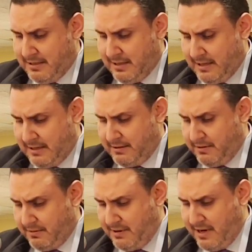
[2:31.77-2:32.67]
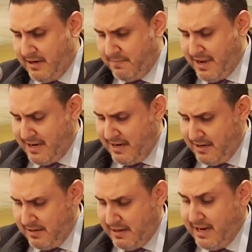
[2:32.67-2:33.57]
Uh, they're creating about
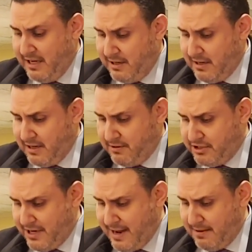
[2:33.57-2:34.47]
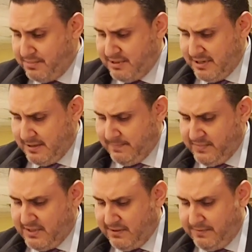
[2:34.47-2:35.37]
80 to 100 jobs.
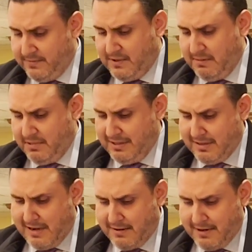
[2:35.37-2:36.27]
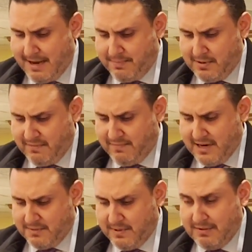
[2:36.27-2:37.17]
It's a $15 million capital
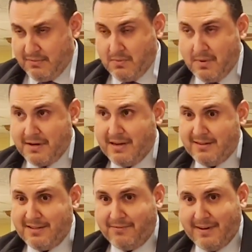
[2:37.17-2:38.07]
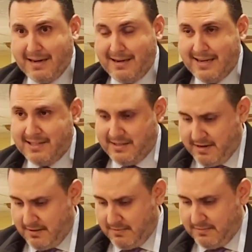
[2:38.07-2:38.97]
investment. We're working to finalize
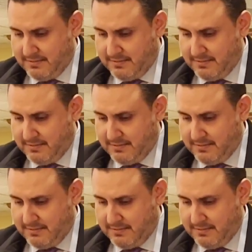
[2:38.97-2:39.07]
their